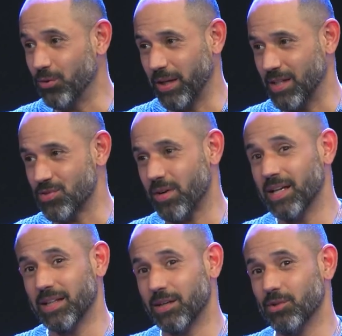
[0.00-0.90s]
range, right?
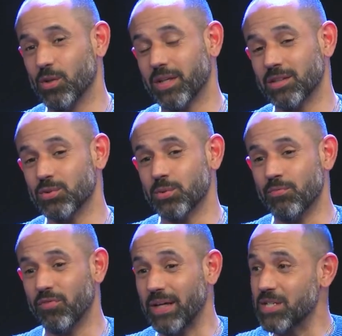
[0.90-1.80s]
Like if you look into
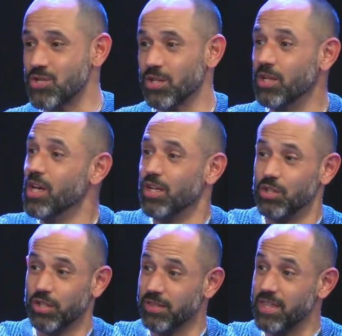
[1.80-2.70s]
inflation,
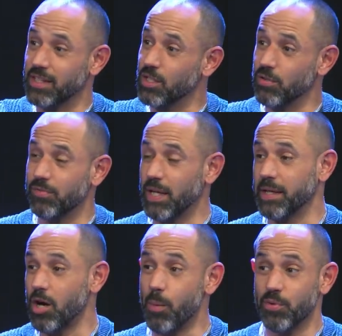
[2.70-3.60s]
you can think of
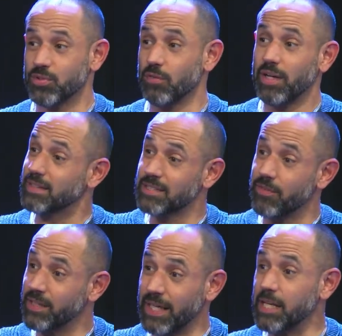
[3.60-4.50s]
like upwards of like
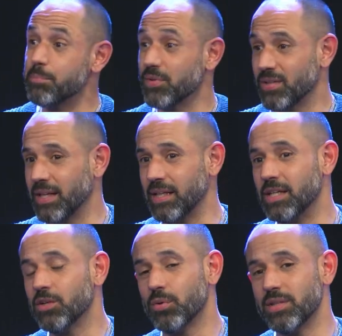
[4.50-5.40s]
seven, eight percent
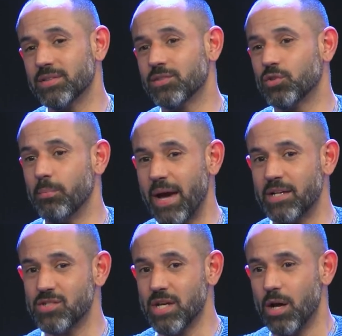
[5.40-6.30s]
increases to
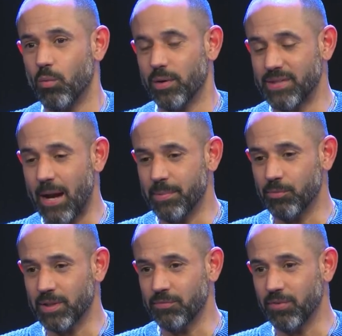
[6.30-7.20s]
match what's happened
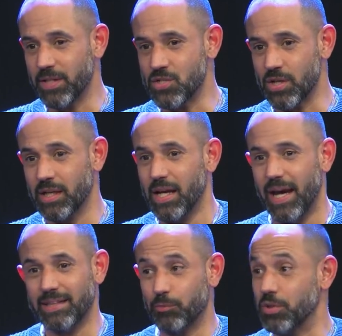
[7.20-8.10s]
with inflation.
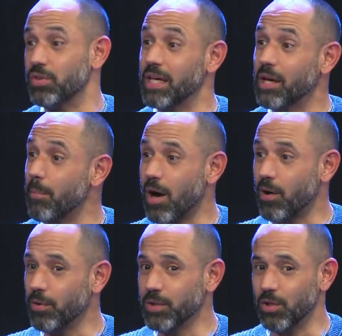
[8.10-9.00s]
And then when you think
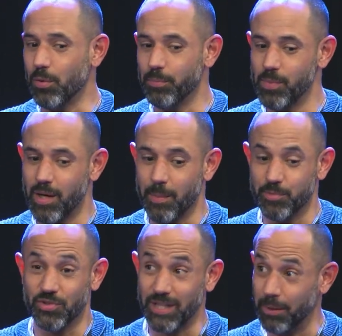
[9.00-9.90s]
about you know uh,
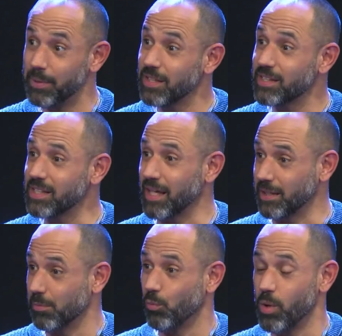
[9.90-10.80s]
sustainability
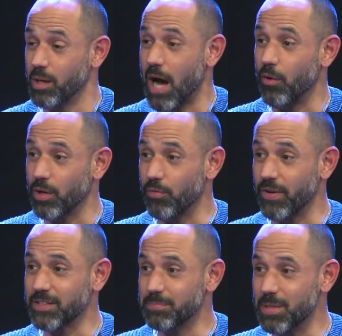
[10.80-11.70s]
and what how it
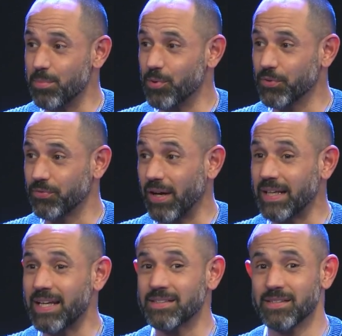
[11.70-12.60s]
affects people's
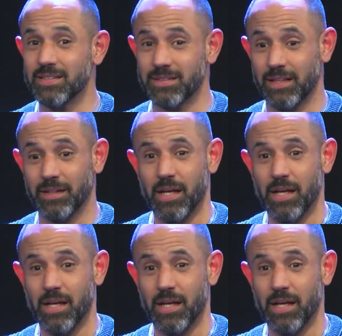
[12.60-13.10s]
finances and